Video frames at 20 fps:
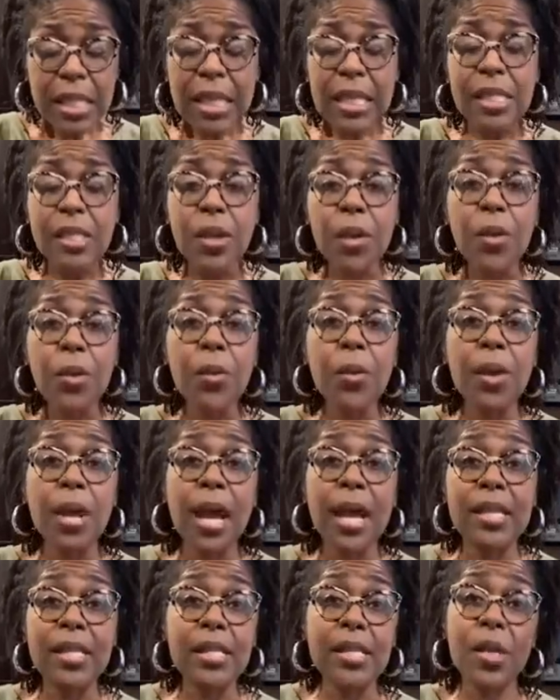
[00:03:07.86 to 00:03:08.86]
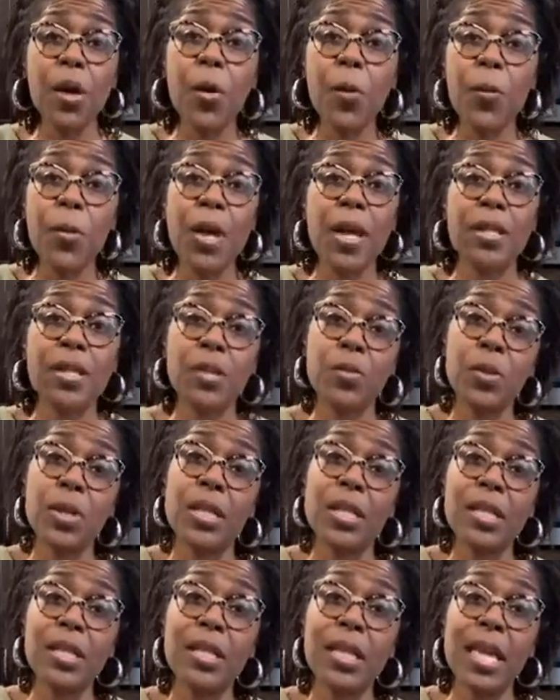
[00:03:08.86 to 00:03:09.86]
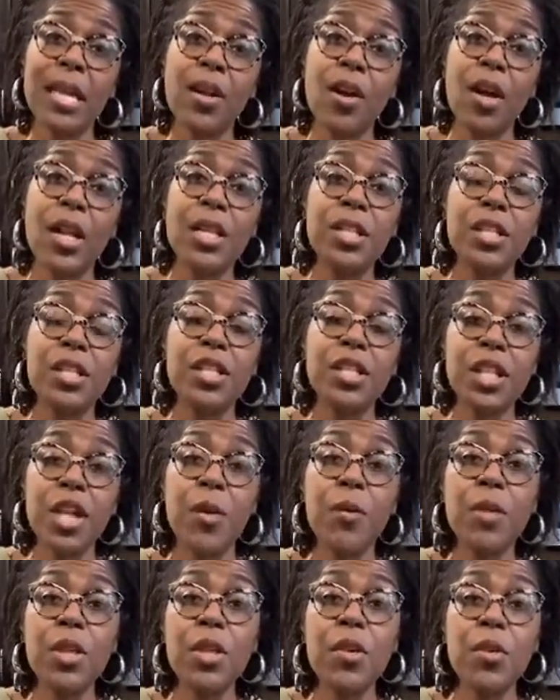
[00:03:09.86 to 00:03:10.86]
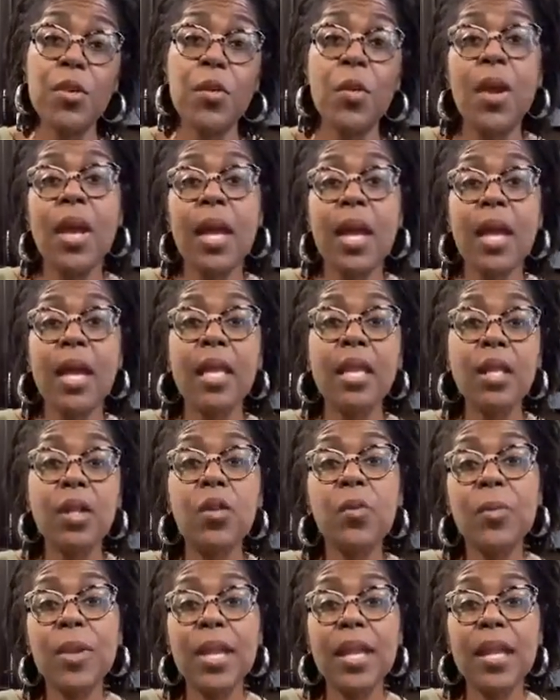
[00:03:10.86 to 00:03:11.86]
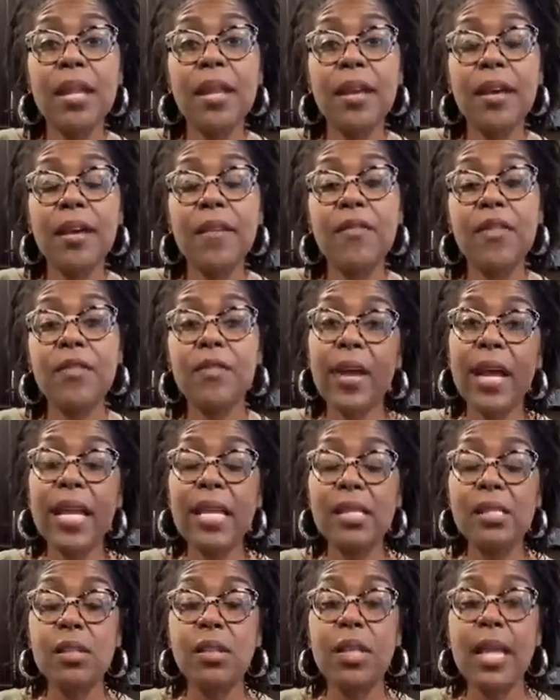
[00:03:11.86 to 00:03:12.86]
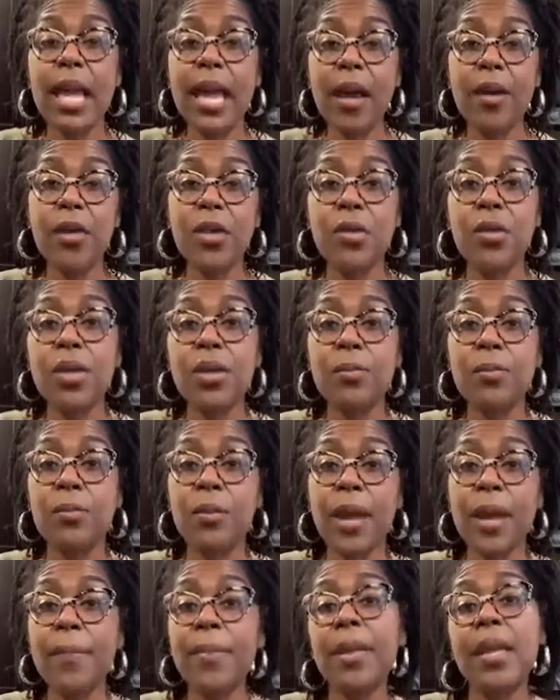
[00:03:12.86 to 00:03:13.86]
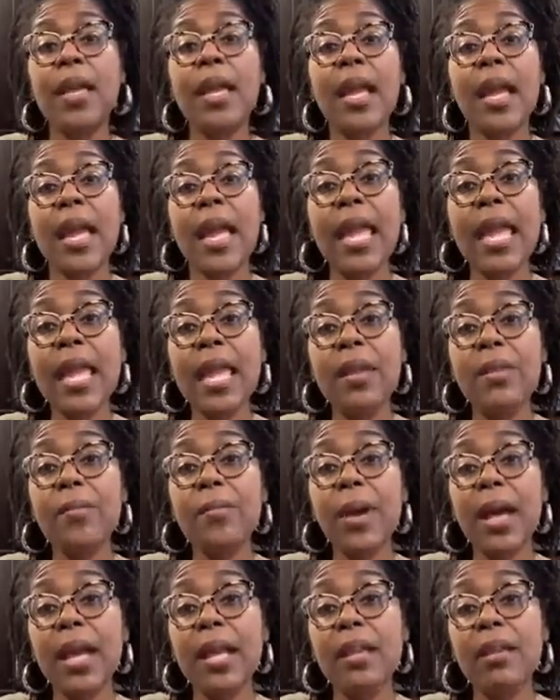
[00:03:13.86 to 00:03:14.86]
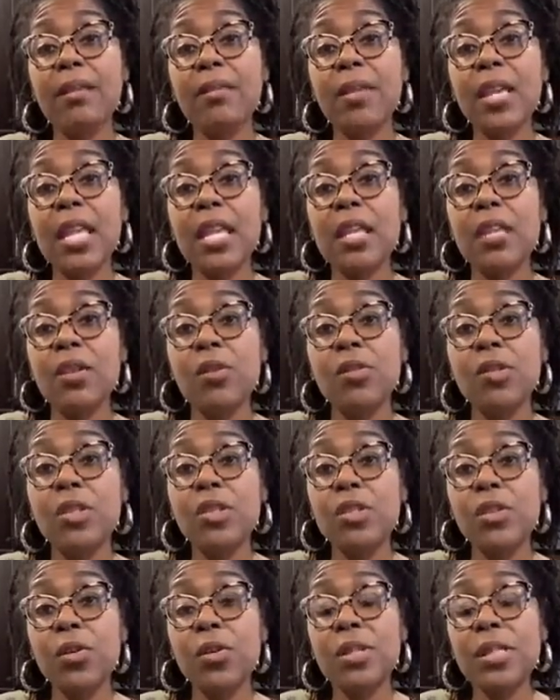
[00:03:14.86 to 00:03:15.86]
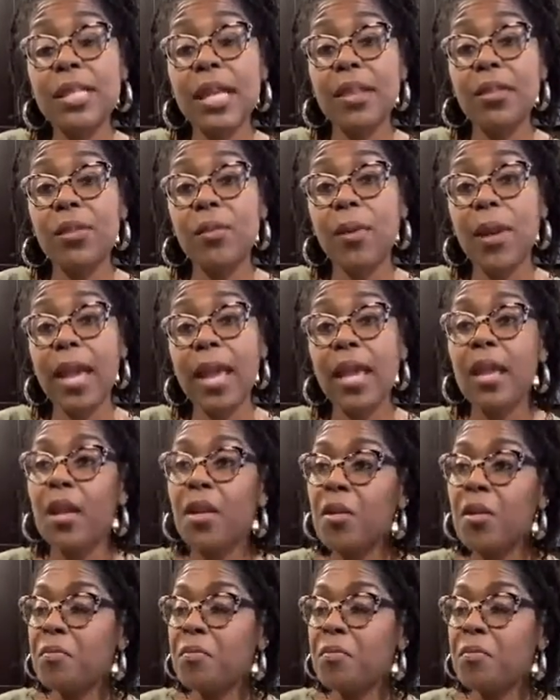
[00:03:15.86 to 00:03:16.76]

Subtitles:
So I just wanted to get on and just share with you a little bit of advice on how you can prep, and by getting those desserts out the way,